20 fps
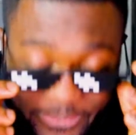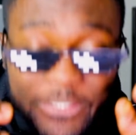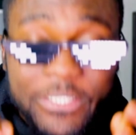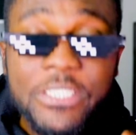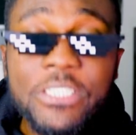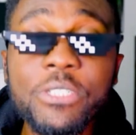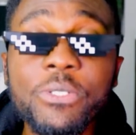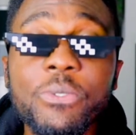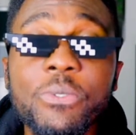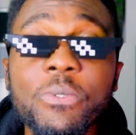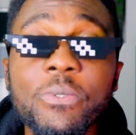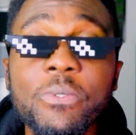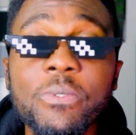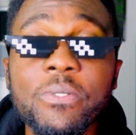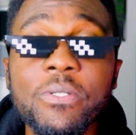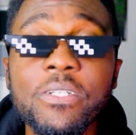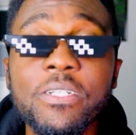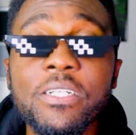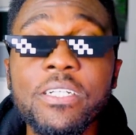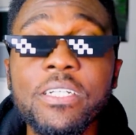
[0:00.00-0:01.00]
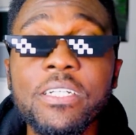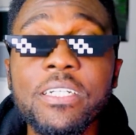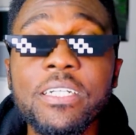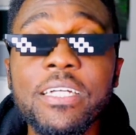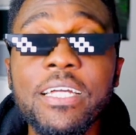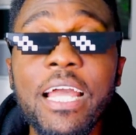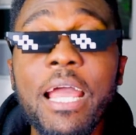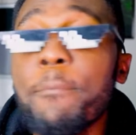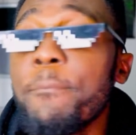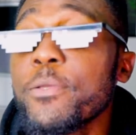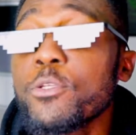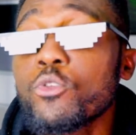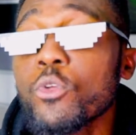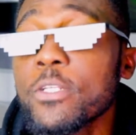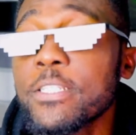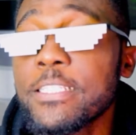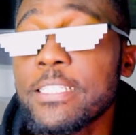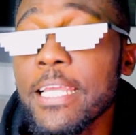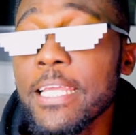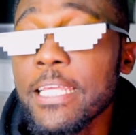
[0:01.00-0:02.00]
Chico, Epixode
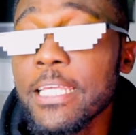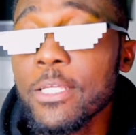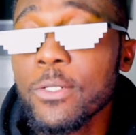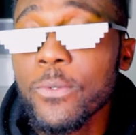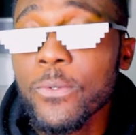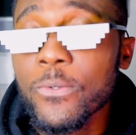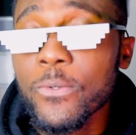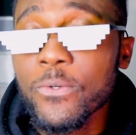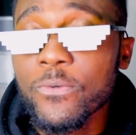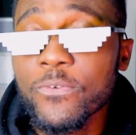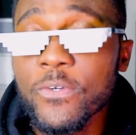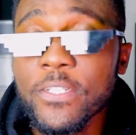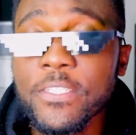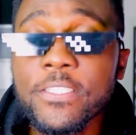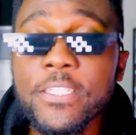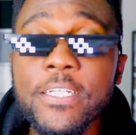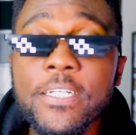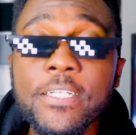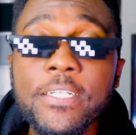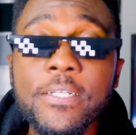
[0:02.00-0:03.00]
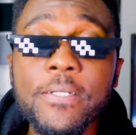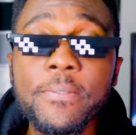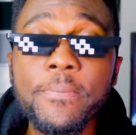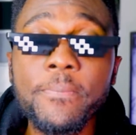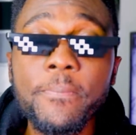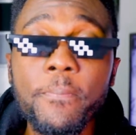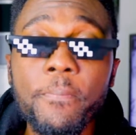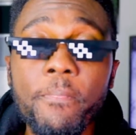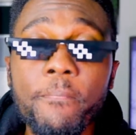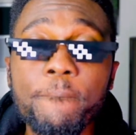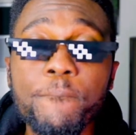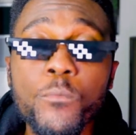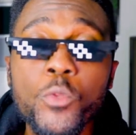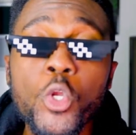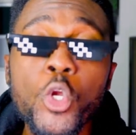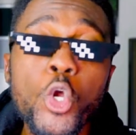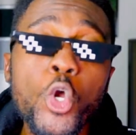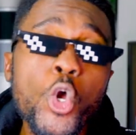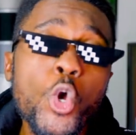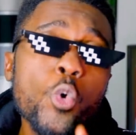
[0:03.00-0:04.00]
say you know no Fantana.
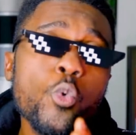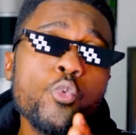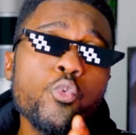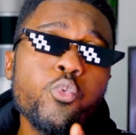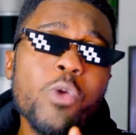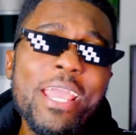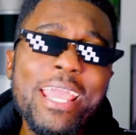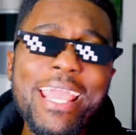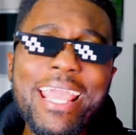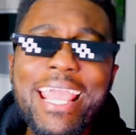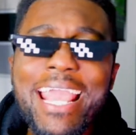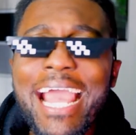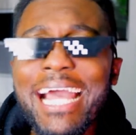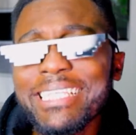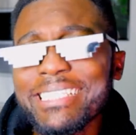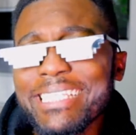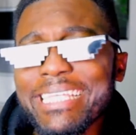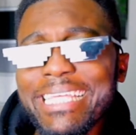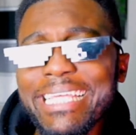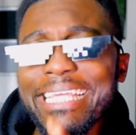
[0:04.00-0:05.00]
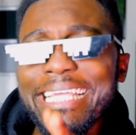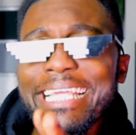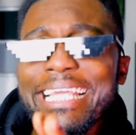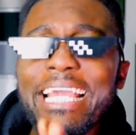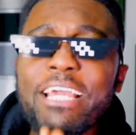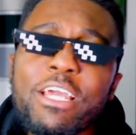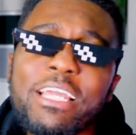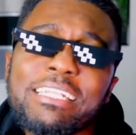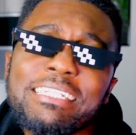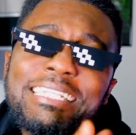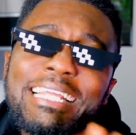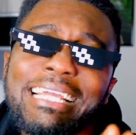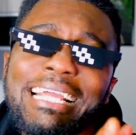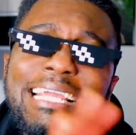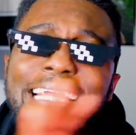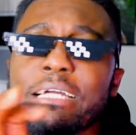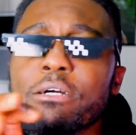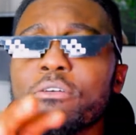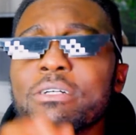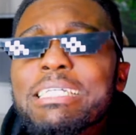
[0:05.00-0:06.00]
We as he hear the
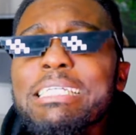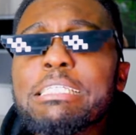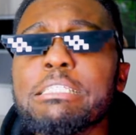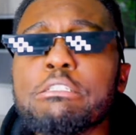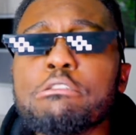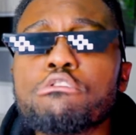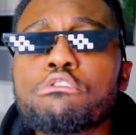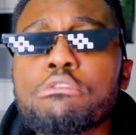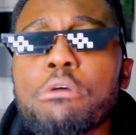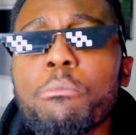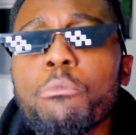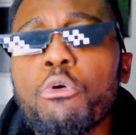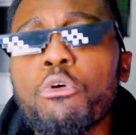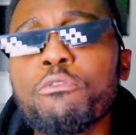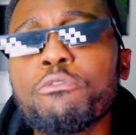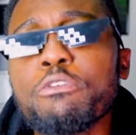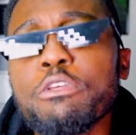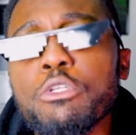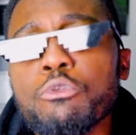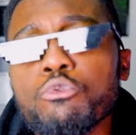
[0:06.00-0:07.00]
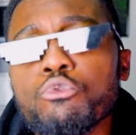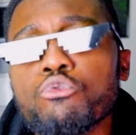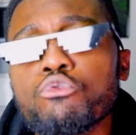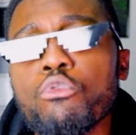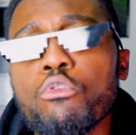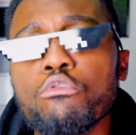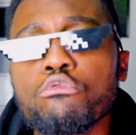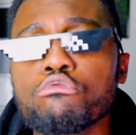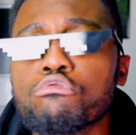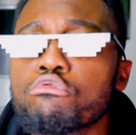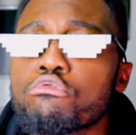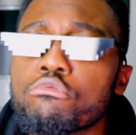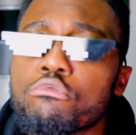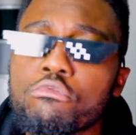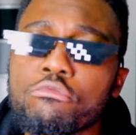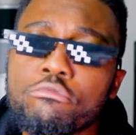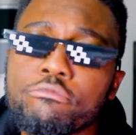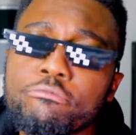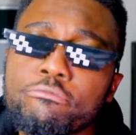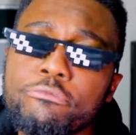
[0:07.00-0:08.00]
girl in some of his songs.
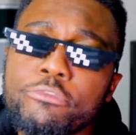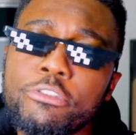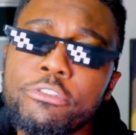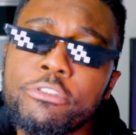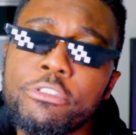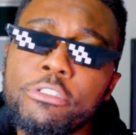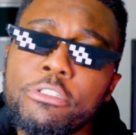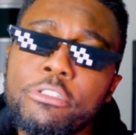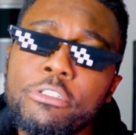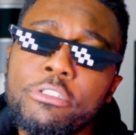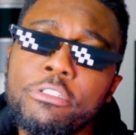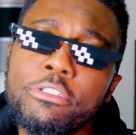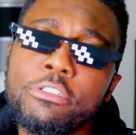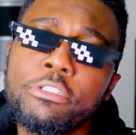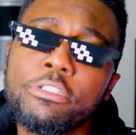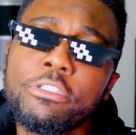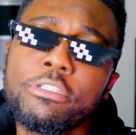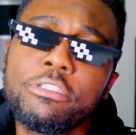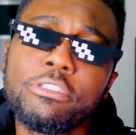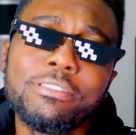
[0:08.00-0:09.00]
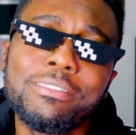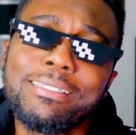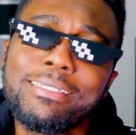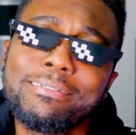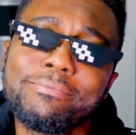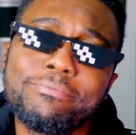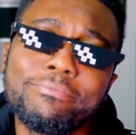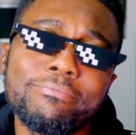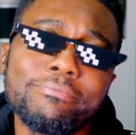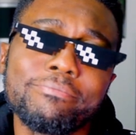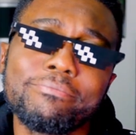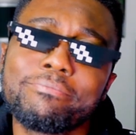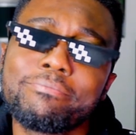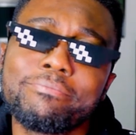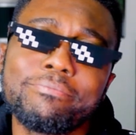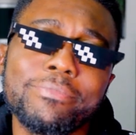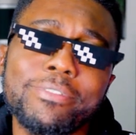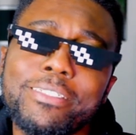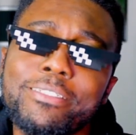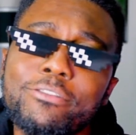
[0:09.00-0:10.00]
He say,
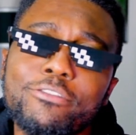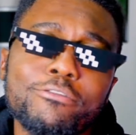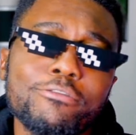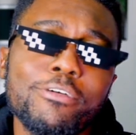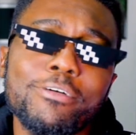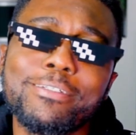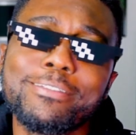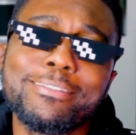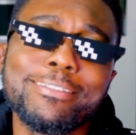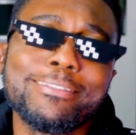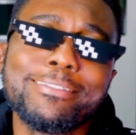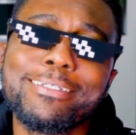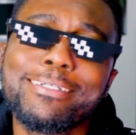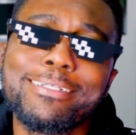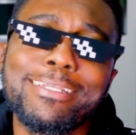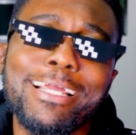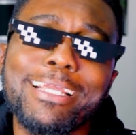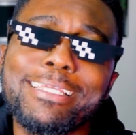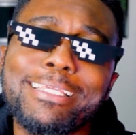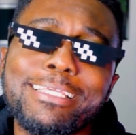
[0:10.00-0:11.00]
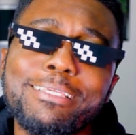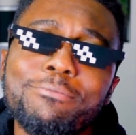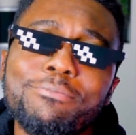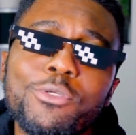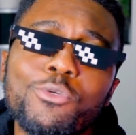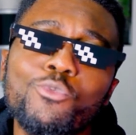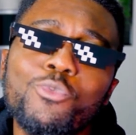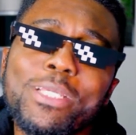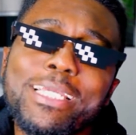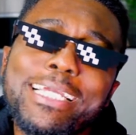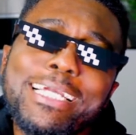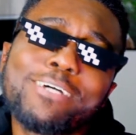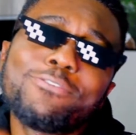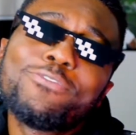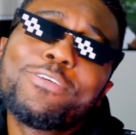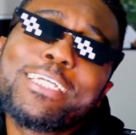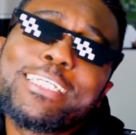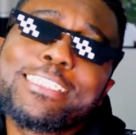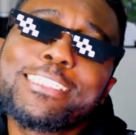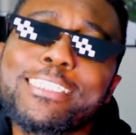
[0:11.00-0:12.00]
this song he check like it be weaker
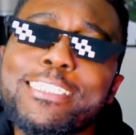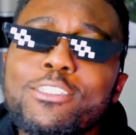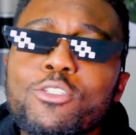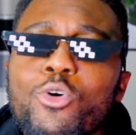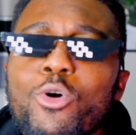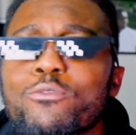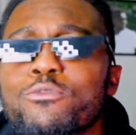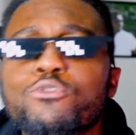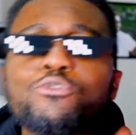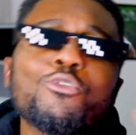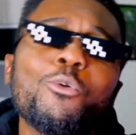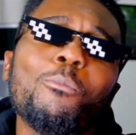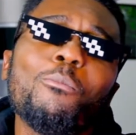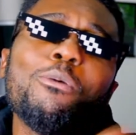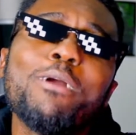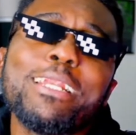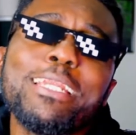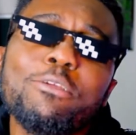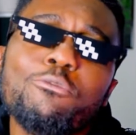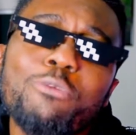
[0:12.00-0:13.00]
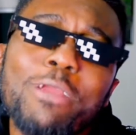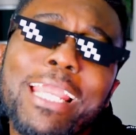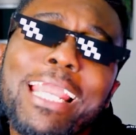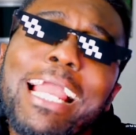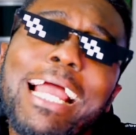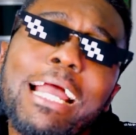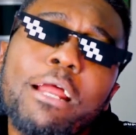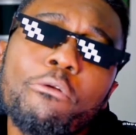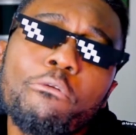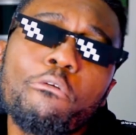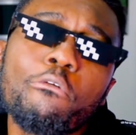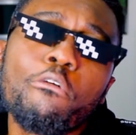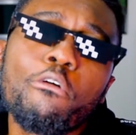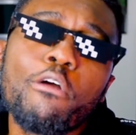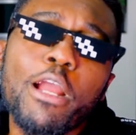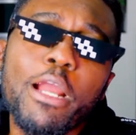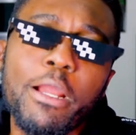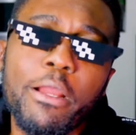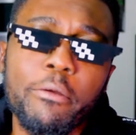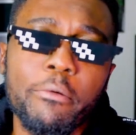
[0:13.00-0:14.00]
version of somebody we are no.